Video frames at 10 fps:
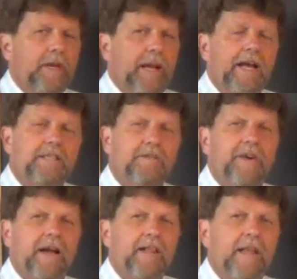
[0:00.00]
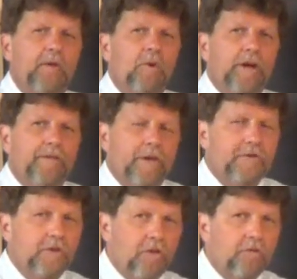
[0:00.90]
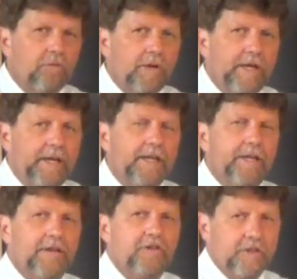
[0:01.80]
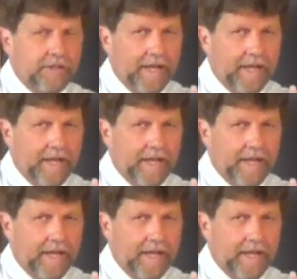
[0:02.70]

It has to violate one of those three conditions,